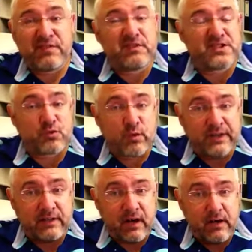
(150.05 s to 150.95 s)
that the
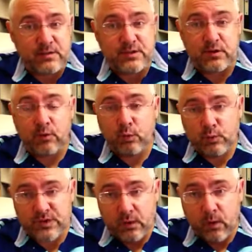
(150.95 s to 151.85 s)
screencasts are
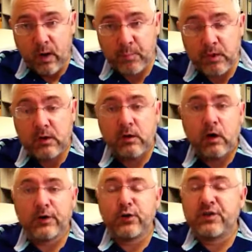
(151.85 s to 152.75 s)
also up
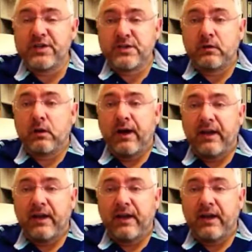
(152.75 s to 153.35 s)
on UTS Online